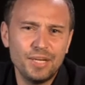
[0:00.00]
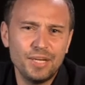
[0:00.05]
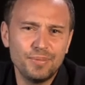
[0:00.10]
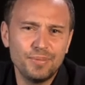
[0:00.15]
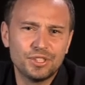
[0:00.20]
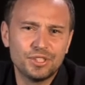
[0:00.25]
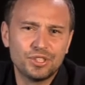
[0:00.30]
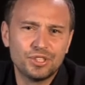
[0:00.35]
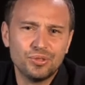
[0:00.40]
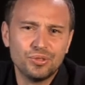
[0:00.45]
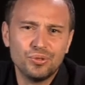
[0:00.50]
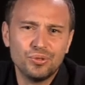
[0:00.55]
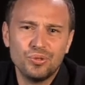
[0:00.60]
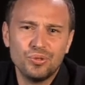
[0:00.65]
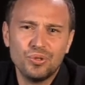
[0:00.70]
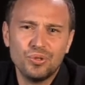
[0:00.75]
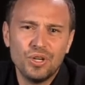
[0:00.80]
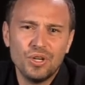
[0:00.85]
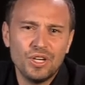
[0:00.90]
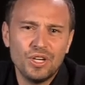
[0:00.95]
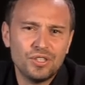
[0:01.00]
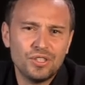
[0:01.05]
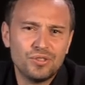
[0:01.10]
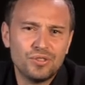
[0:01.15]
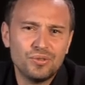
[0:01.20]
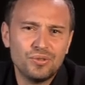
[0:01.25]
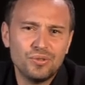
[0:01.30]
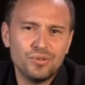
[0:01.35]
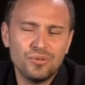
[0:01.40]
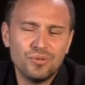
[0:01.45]
able
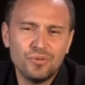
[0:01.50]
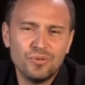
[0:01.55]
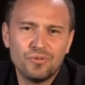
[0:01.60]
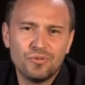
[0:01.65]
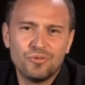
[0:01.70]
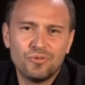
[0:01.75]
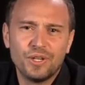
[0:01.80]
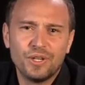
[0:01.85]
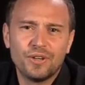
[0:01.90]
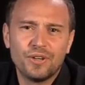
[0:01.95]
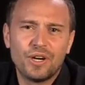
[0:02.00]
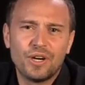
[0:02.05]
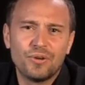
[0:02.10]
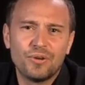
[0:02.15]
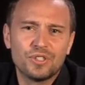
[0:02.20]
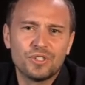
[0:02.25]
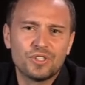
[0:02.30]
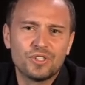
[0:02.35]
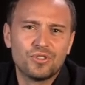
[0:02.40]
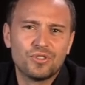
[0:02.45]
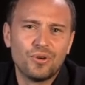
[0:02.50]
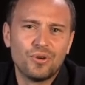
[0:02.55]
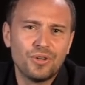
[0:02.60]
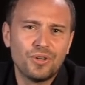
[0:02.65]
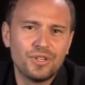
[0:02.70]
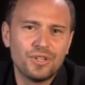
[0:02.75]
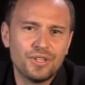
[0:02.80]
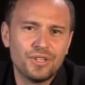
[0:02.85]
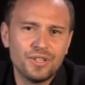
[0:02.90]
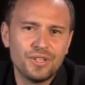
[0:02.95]
to figure out
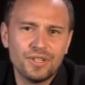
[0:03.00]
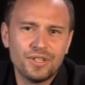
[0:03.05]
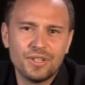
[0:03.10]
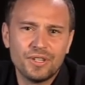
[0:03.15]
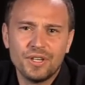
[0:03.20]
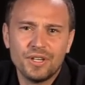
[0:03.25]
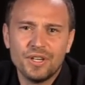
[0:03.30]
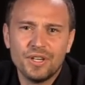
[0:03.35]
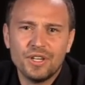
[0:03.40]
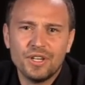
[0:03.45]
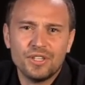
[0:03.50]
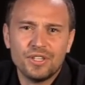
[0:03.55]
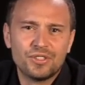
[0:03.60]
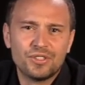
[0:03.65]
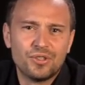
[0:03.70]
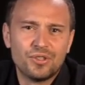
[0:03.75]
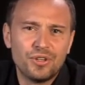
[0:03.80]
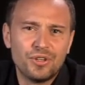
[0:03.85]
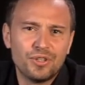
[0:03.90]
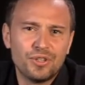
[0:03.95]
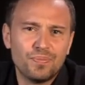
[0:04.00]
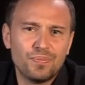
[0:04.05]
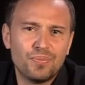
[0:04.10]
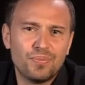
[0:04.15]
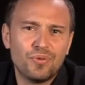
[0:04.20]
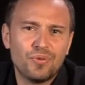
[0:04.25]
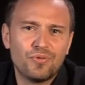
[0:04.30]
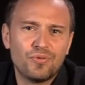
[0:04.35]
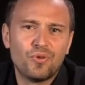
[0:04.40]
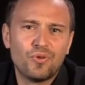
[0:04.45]
certain
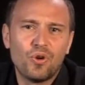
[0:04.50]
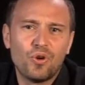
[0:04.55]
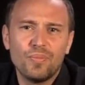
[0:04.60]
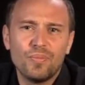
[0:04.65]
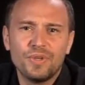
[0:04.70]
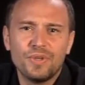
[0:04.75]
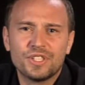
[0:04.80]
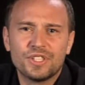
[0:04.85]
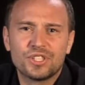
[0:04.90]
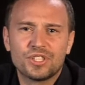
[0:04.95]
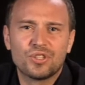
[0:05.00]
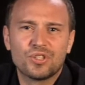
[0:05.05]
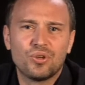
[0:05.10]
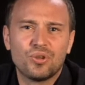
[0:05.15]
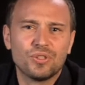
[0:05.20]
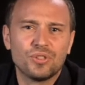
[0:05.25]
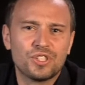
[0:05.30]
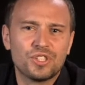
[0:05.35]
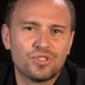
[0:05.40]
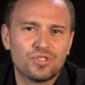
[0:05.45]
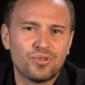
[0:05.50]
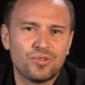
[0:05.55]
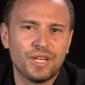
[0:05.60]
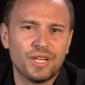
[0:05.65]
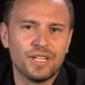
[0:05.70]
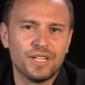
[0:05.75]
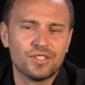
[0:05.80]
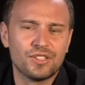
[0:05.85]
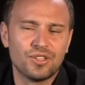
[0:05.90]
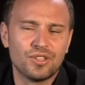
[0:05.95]
performance
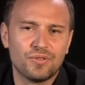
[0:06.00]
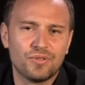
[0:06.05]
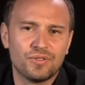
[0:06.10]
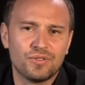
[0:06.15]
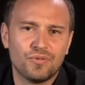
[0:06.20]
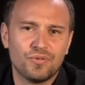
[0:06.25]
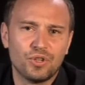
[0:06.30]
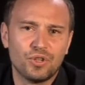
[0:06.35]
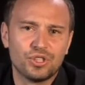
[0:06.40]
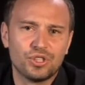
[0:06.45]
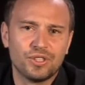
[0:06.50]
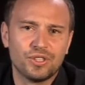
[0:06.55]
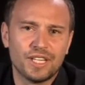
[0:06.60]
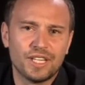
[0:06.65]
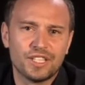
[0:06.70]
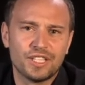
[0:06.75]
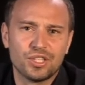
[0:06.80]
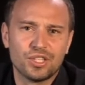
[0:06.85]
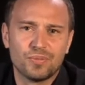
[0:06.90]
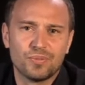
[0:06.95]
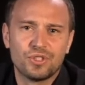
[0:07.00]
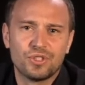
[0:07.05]
constraints of the virtual desktop,